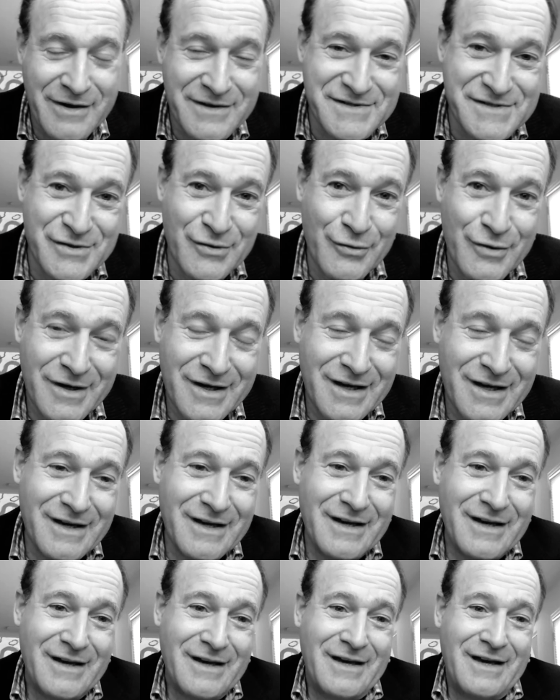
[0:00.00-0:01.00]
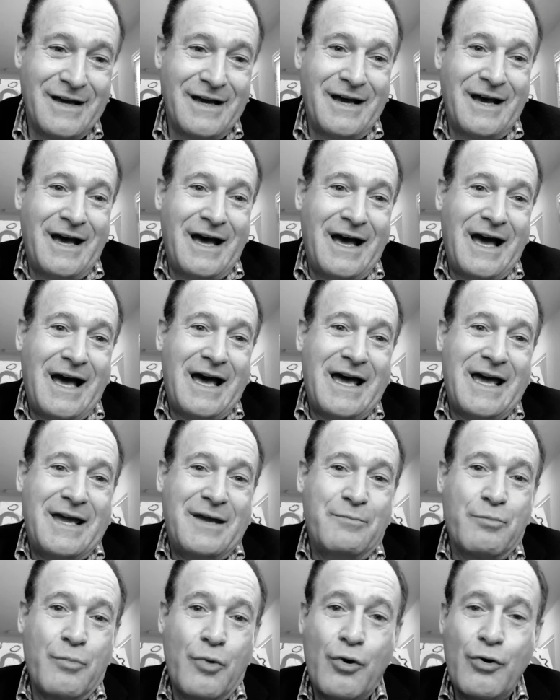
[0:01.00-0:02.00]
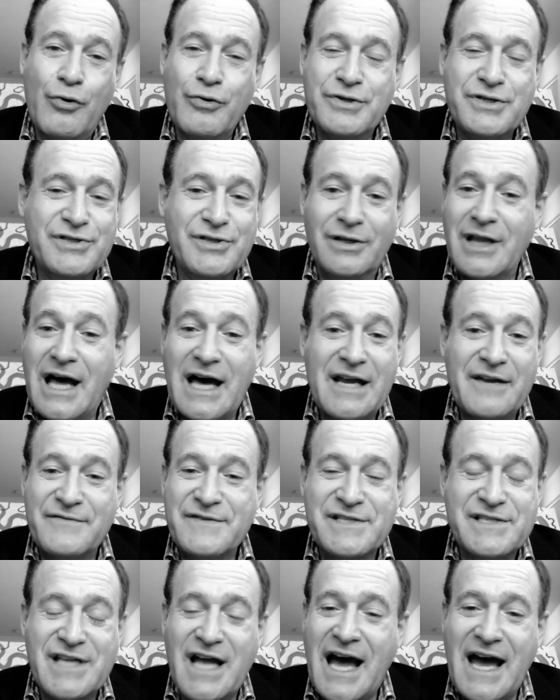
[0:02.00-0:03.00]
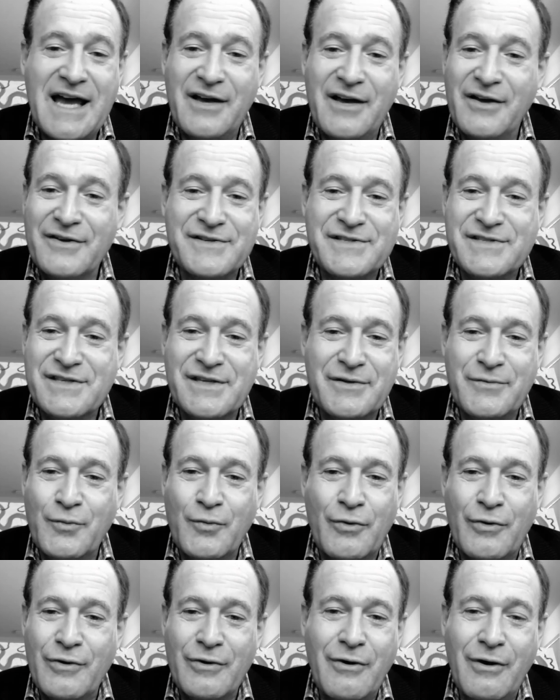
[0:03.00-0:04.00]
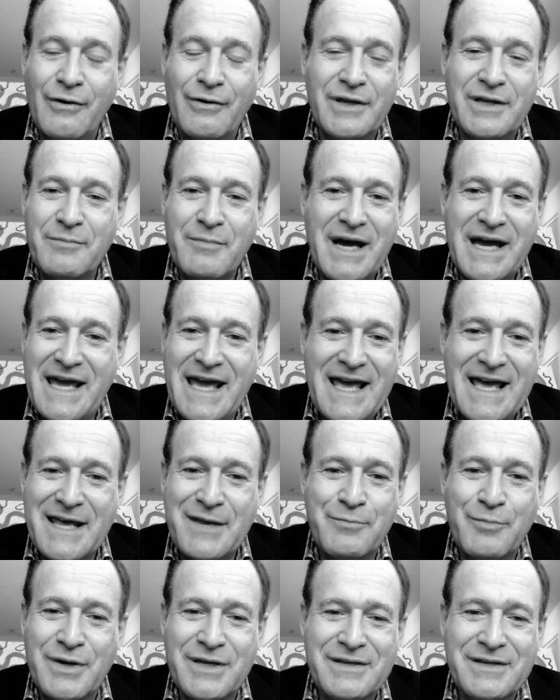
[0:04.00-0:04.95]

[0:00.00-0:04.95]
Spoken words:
And so I merged a lot of styles that were all in my head,